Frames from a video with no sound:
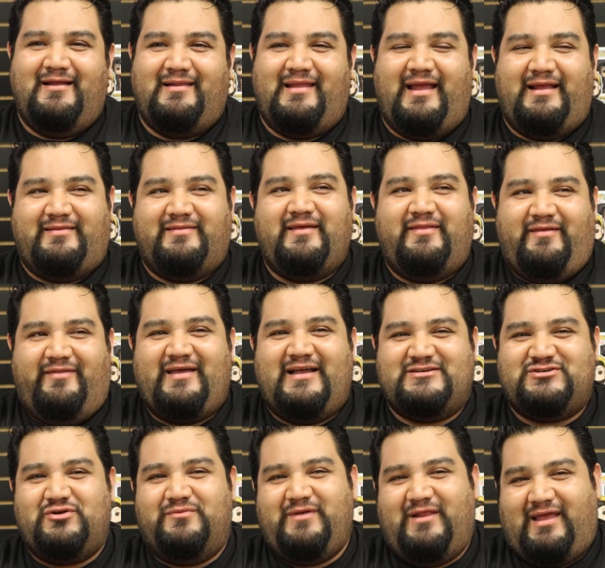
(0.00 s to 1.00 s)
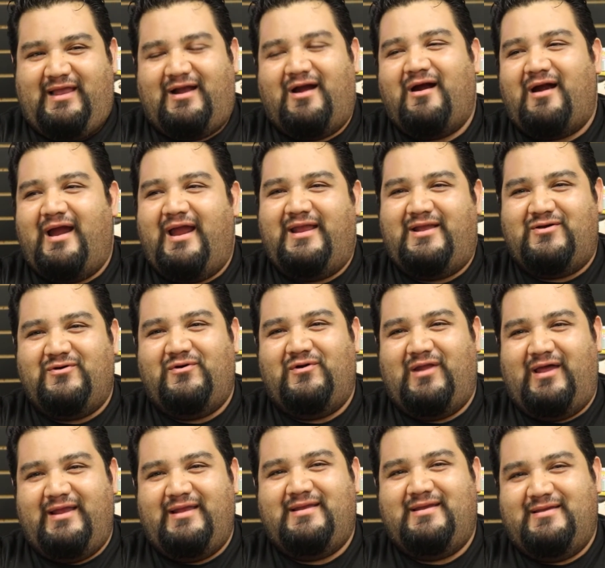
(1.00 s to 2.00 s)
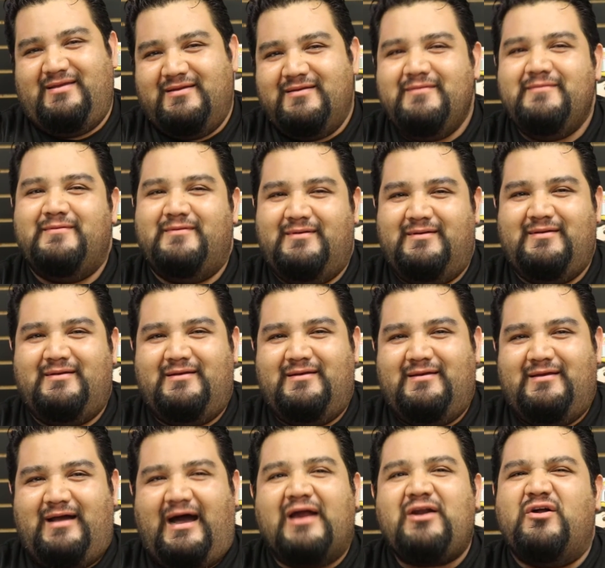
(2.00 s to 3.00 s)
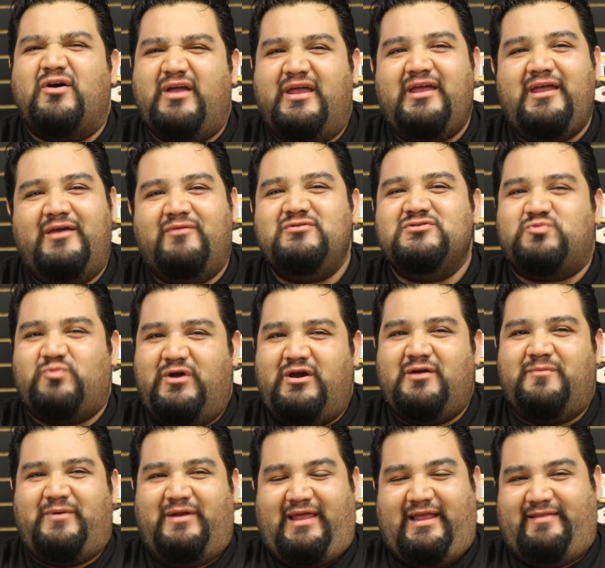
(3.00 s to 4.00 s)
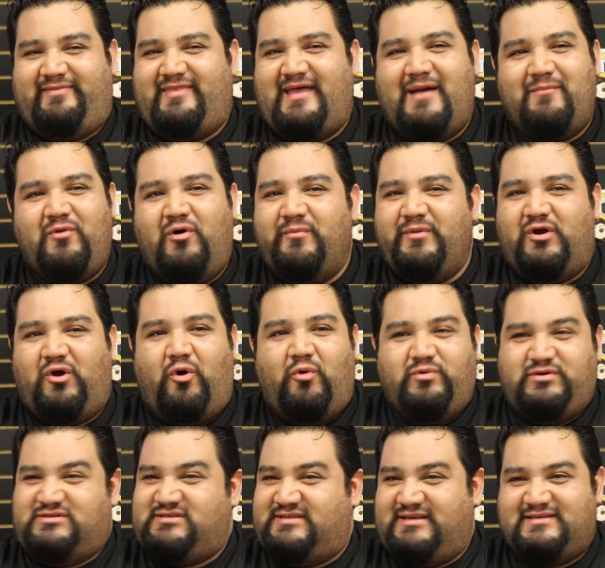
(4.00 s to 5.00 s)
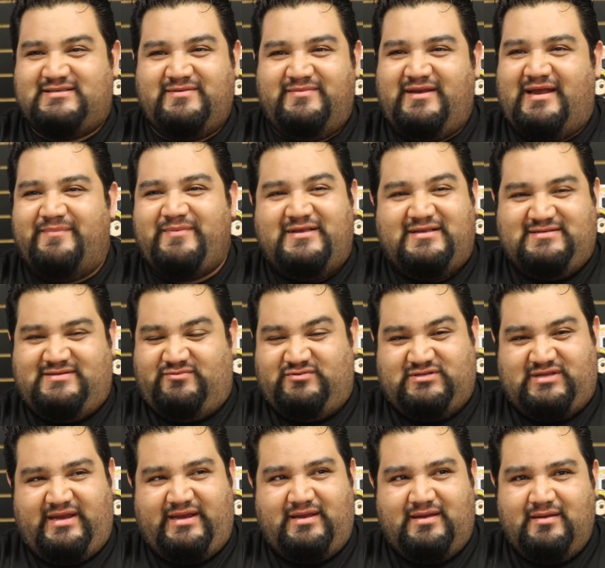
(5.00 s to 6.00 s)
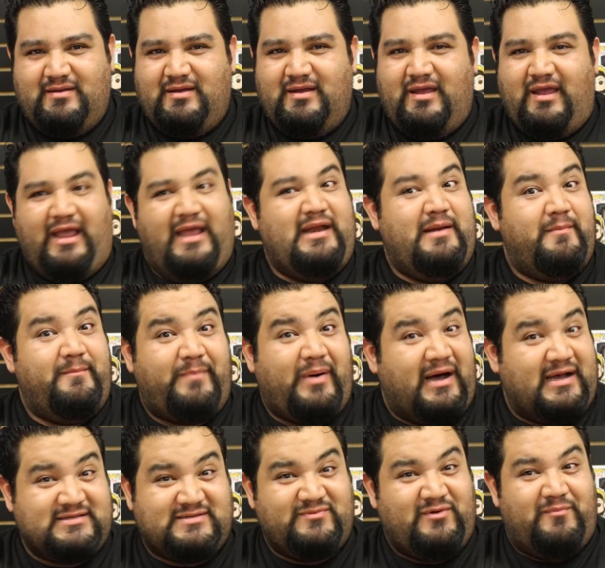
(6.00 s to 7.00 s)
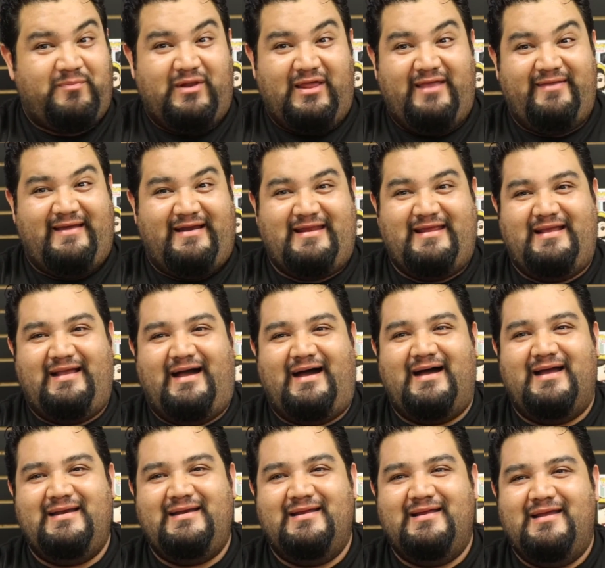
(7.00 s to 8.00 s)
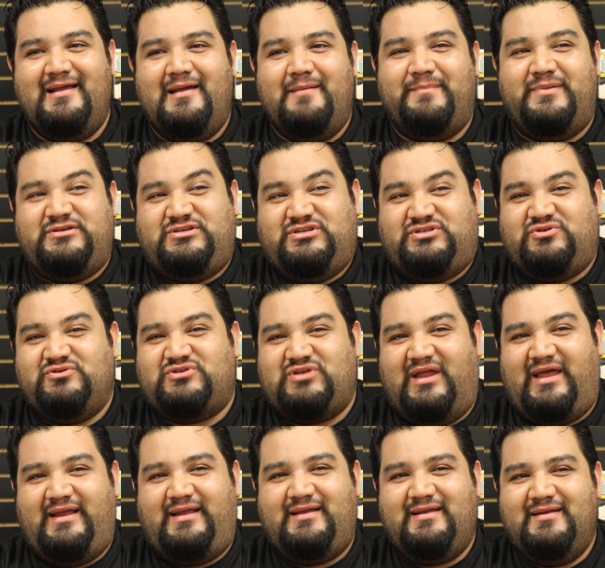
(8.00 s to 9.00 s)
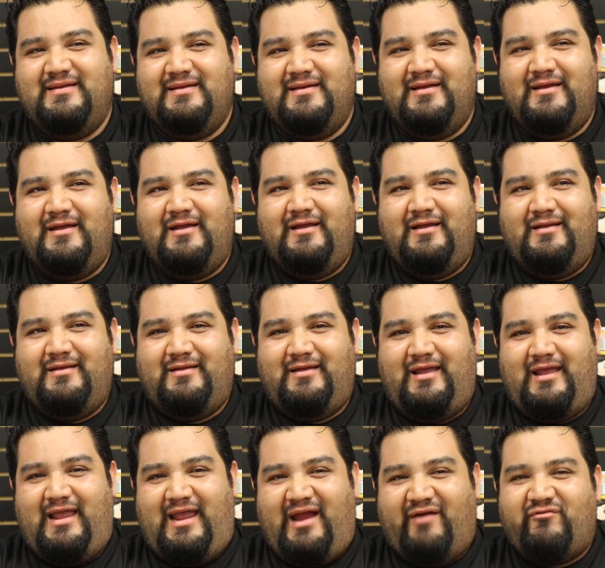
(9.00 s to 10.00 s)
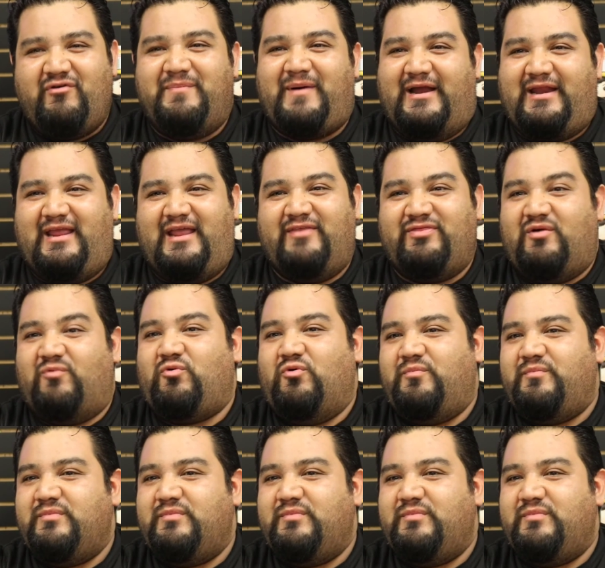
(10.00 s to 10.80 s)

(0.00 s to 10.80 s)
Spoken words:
Like that showed me like, all right, cool. Like I don't know, it was weird, but like that moment always sticks to me, not because it was like an impossible play that he got, but just due to like everybody in the room.